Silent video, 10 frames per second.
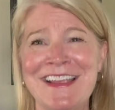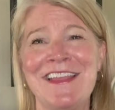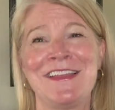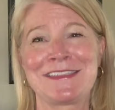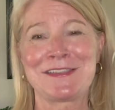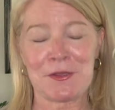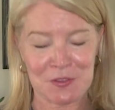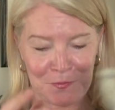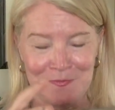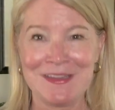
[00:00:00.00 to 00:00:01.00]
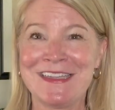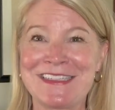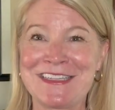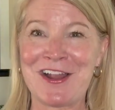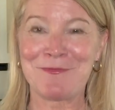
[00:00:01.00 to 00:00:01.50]
This is also
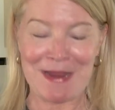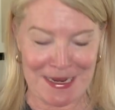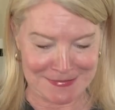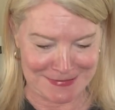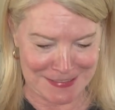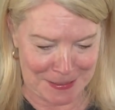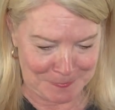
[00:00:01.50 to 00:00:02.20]
listed on my Etsy site.